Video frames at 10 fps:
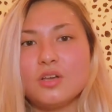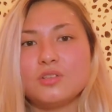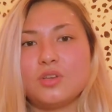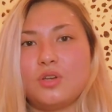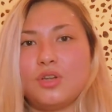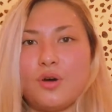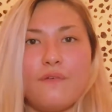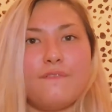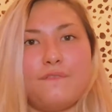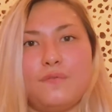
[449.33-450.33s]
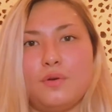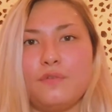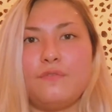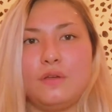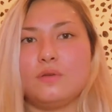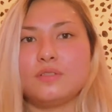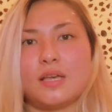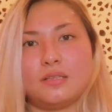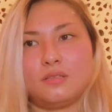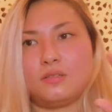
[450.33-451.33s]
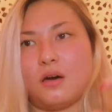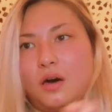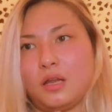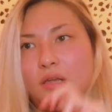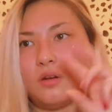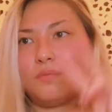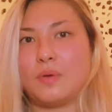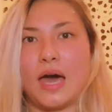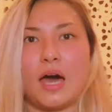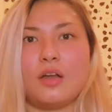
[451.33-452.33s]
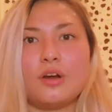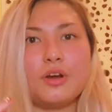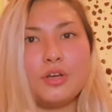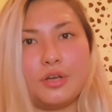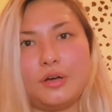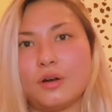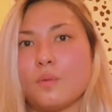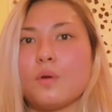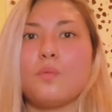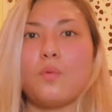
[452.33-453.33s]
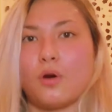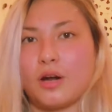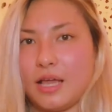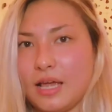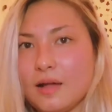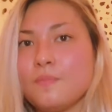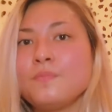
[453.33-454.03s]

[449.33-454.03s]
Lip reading: so you don't view foods as naughty or bad or good or rewarding.